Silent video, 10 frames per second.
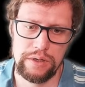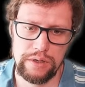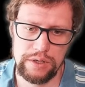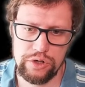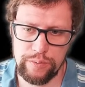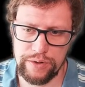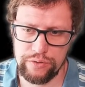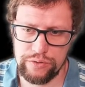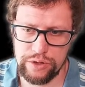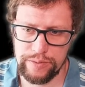Let's open a new
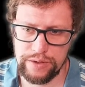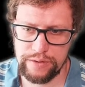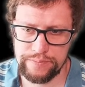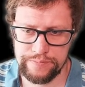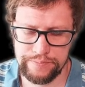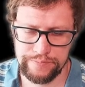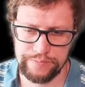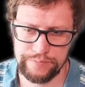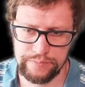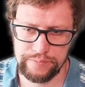terminal,
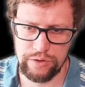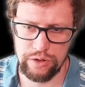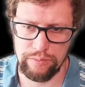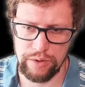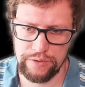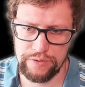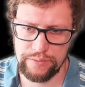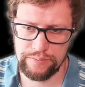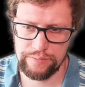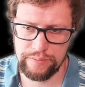go mod
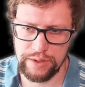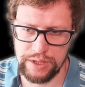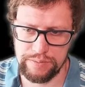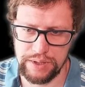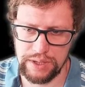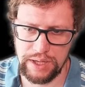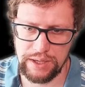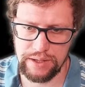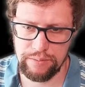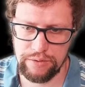HP client
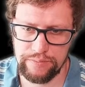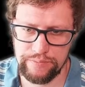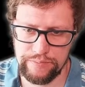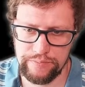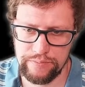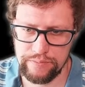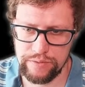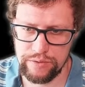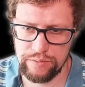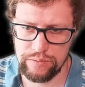demo,
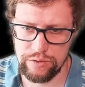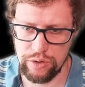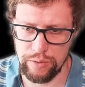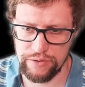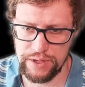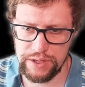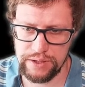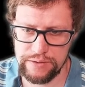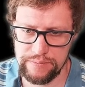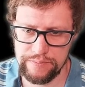go mod init.